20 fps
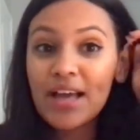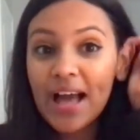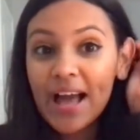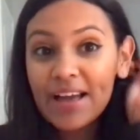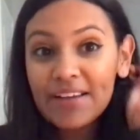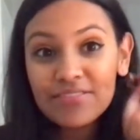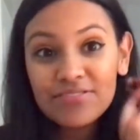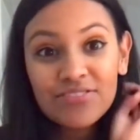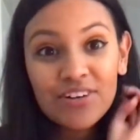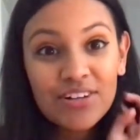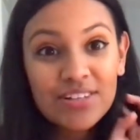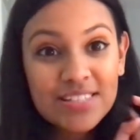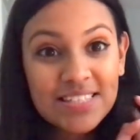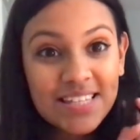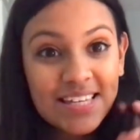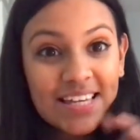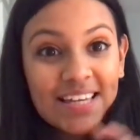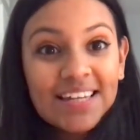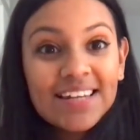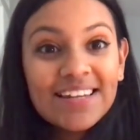I felt
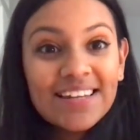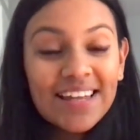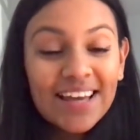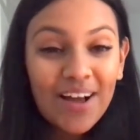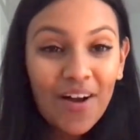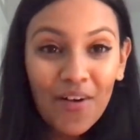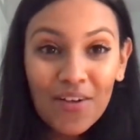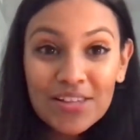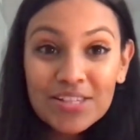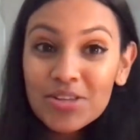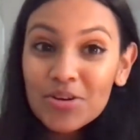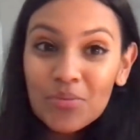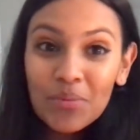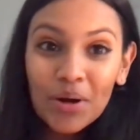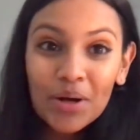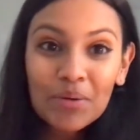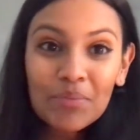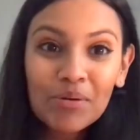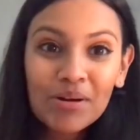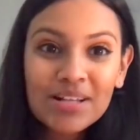it, like all these little
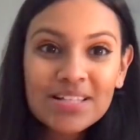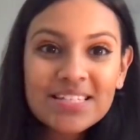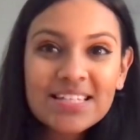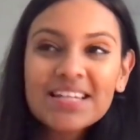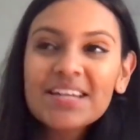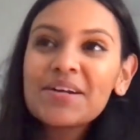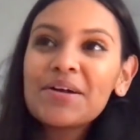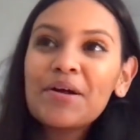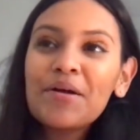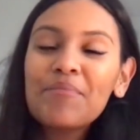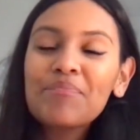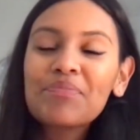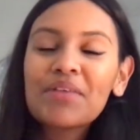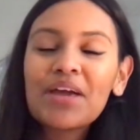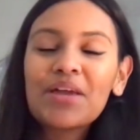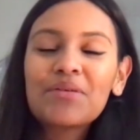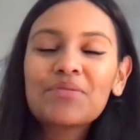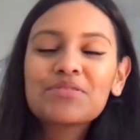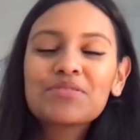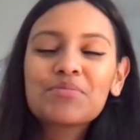body parts.
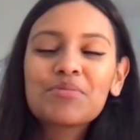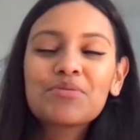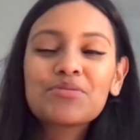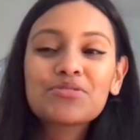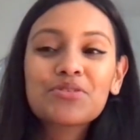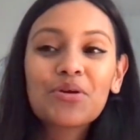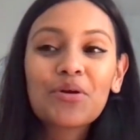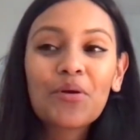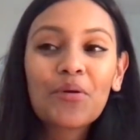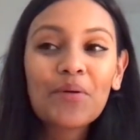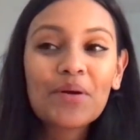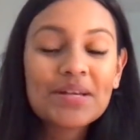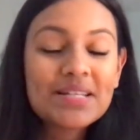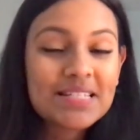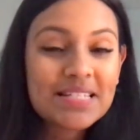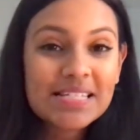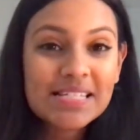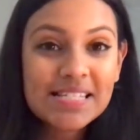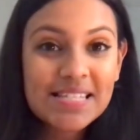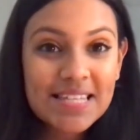And it was the most
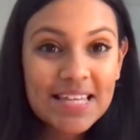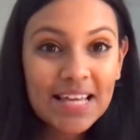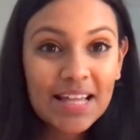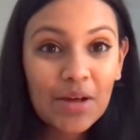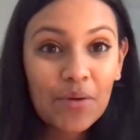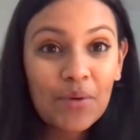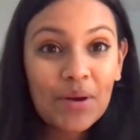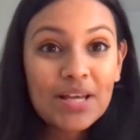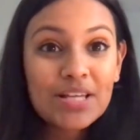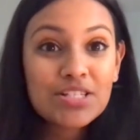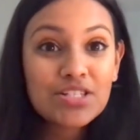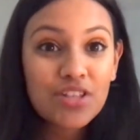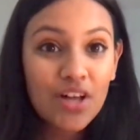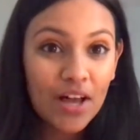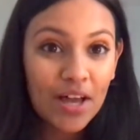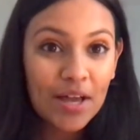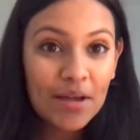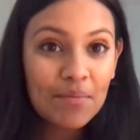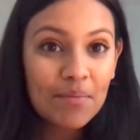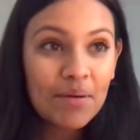craziest thing. Like when I saw
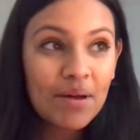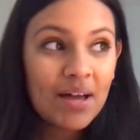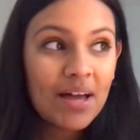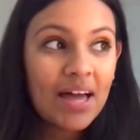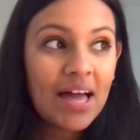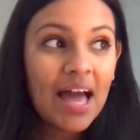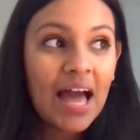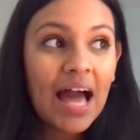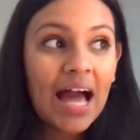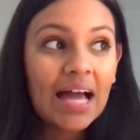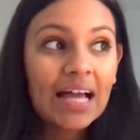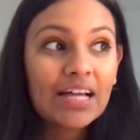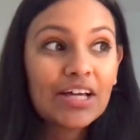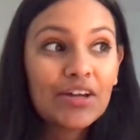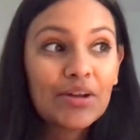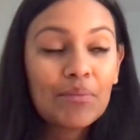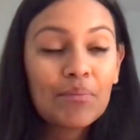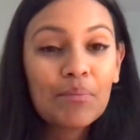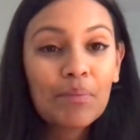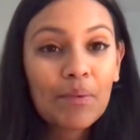him, I
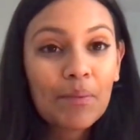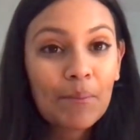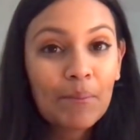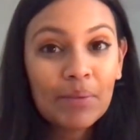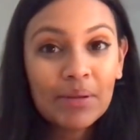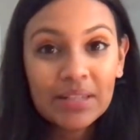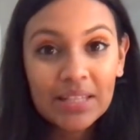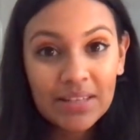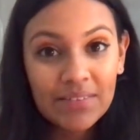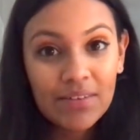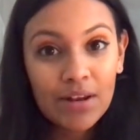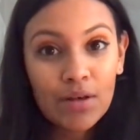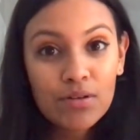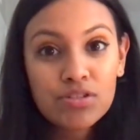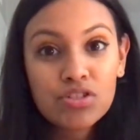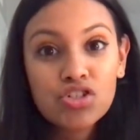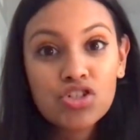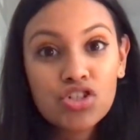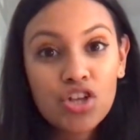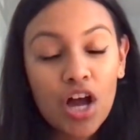couldn't believe it. I
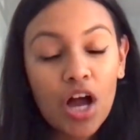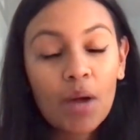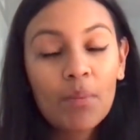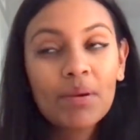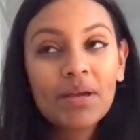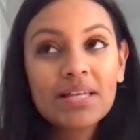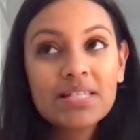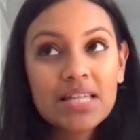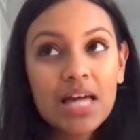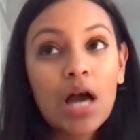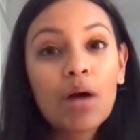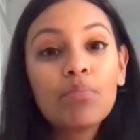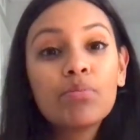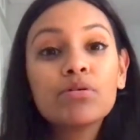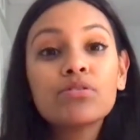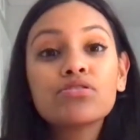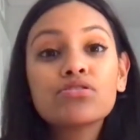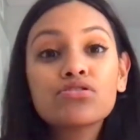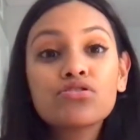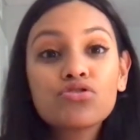was in shock because it
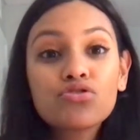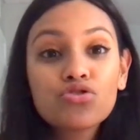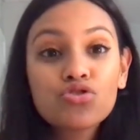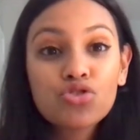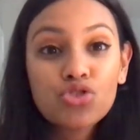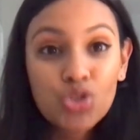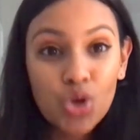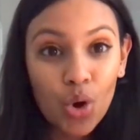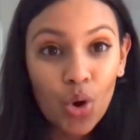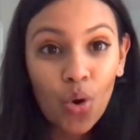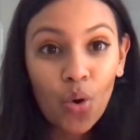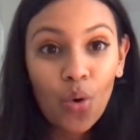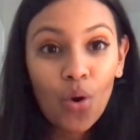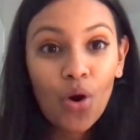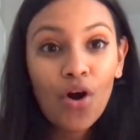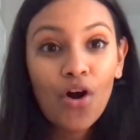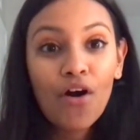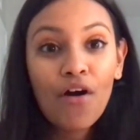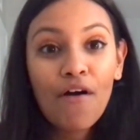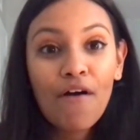happened so
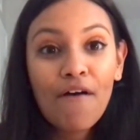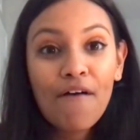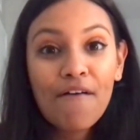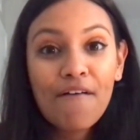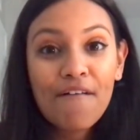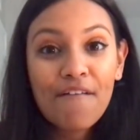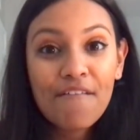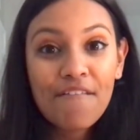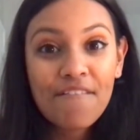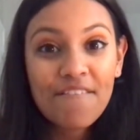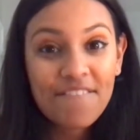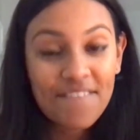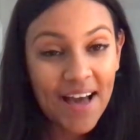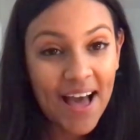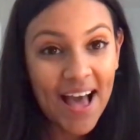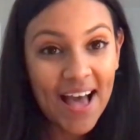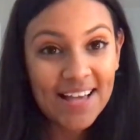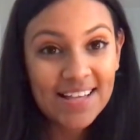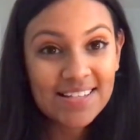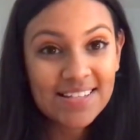
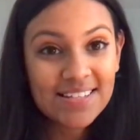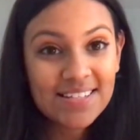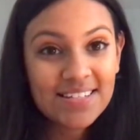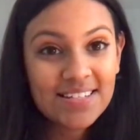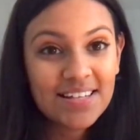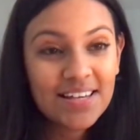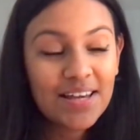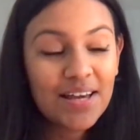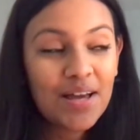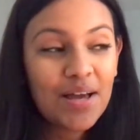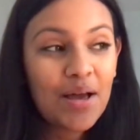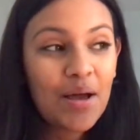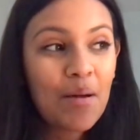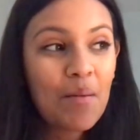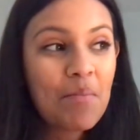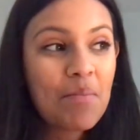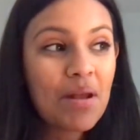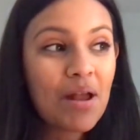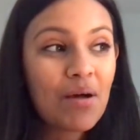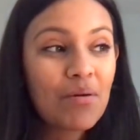fast.
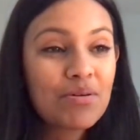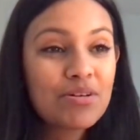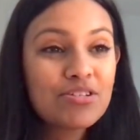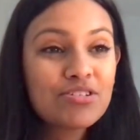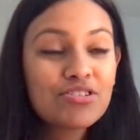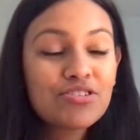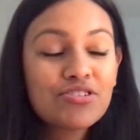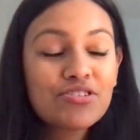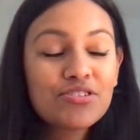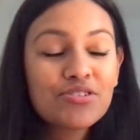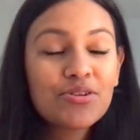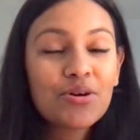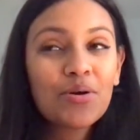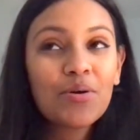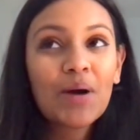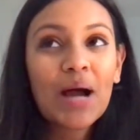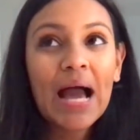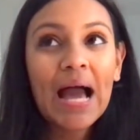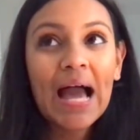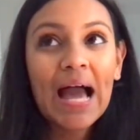But I was so
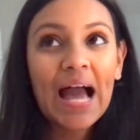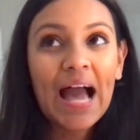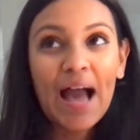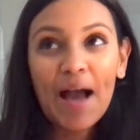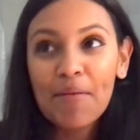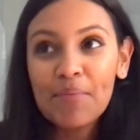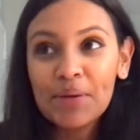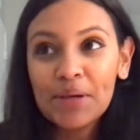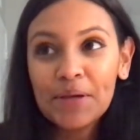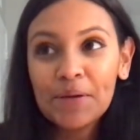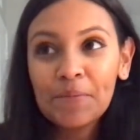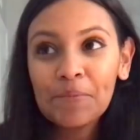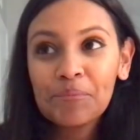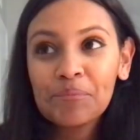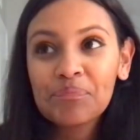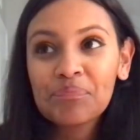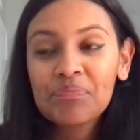happy.